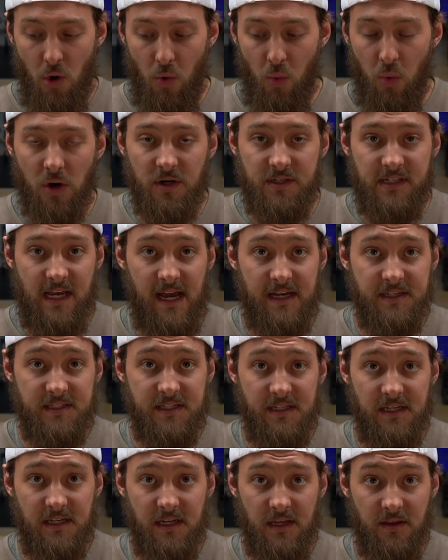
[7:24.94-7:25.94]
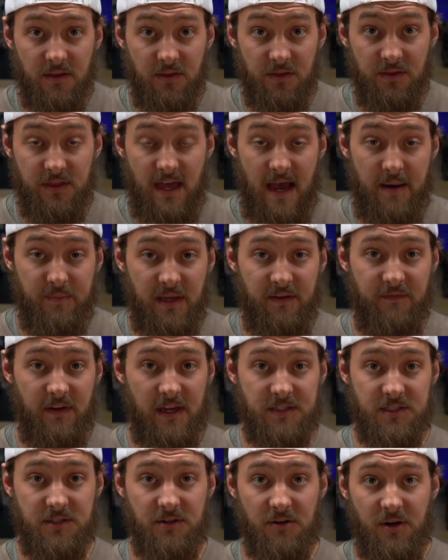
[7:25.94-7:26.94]
we're testing that
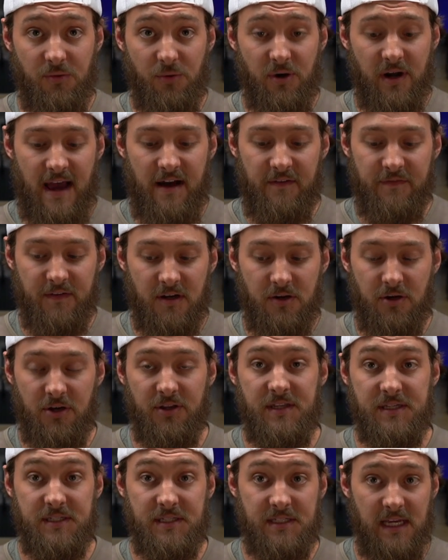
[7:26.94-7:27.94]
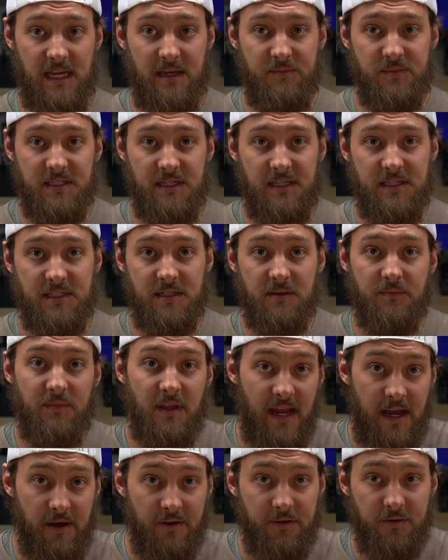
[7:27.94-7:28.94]
PVS 31 alpha on the same system
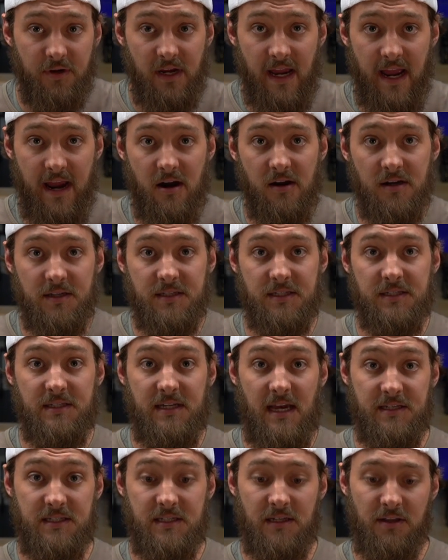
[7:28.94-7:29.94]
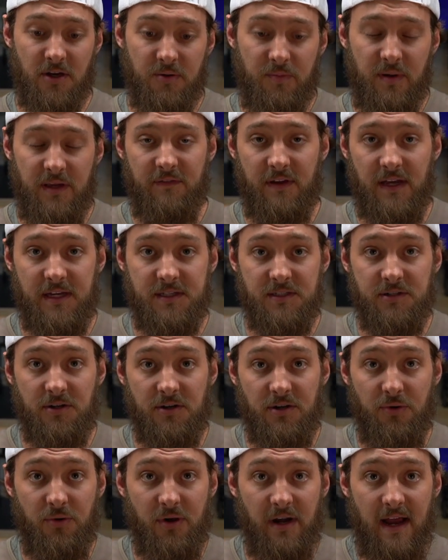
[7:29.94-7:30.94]
that L3 Harris is testing their PVS
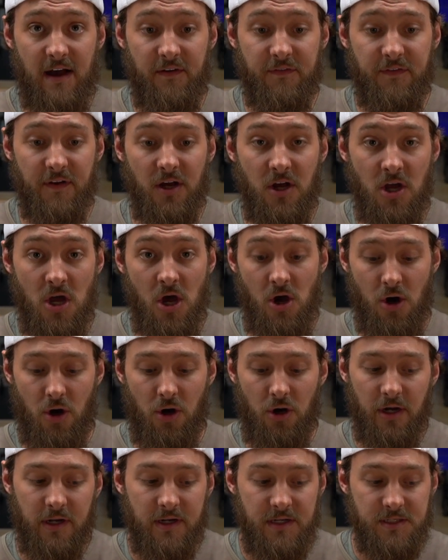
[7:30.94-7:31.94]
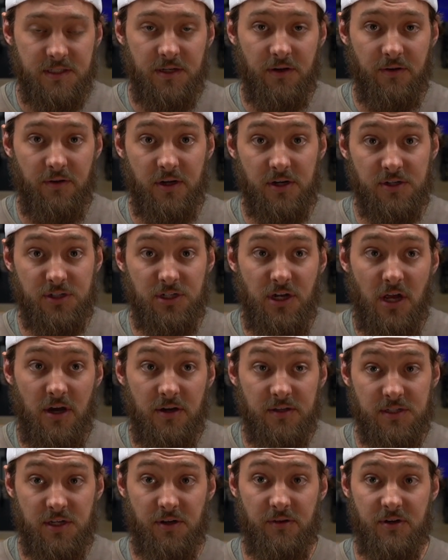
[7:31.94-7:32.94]
31 alpha on. So there's no,
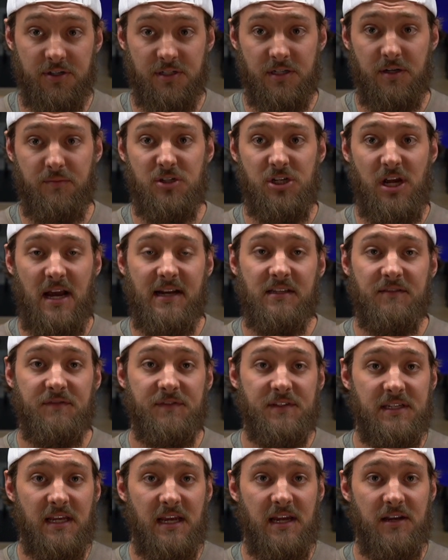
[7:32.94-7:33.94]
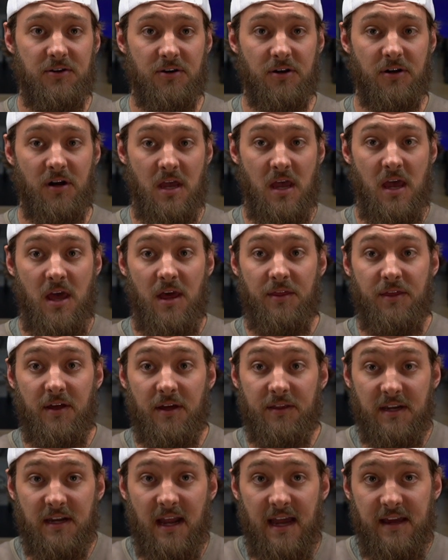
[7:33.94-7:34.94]
so there's an objective standard
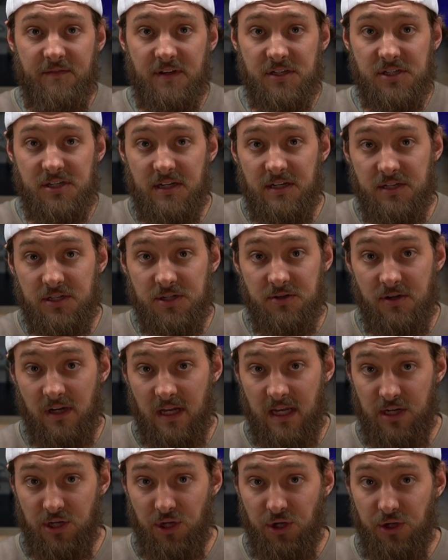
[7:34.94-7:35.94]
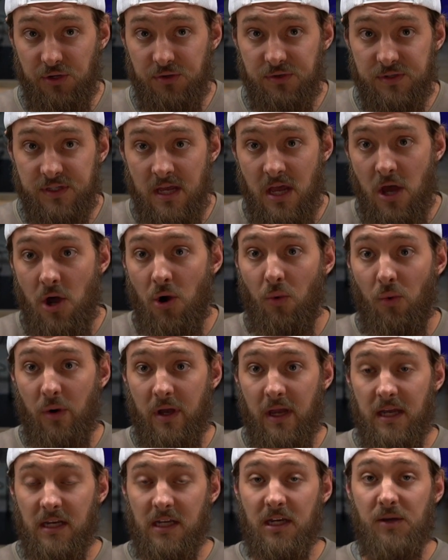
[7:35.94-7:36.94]
that the night vision industry can use
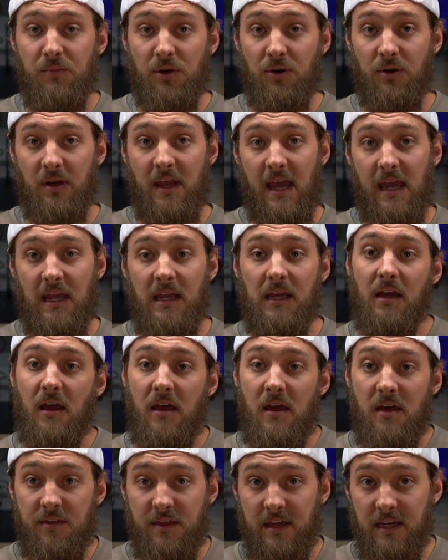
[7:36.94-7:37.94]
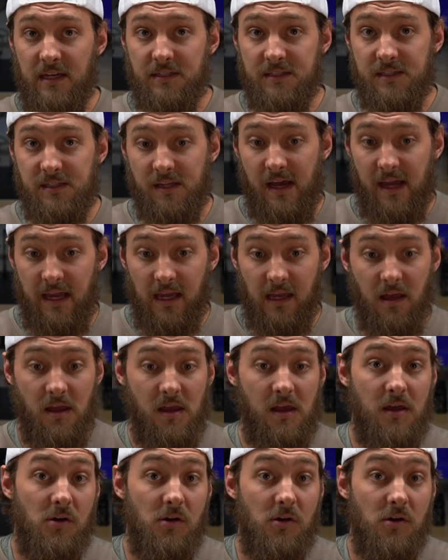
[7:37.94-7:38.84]
when communicating things like